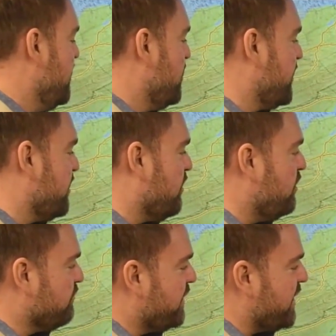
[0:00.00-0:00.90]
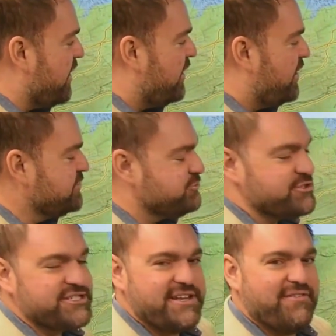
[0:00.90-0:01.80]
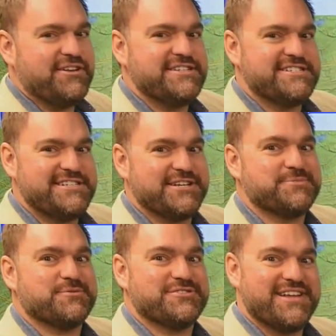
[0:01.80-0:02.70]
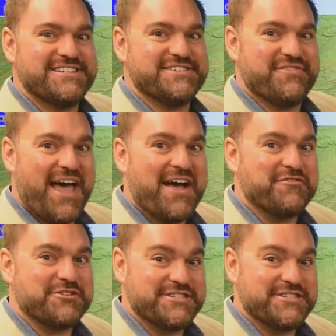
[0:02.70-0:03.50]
We are already 176% of average.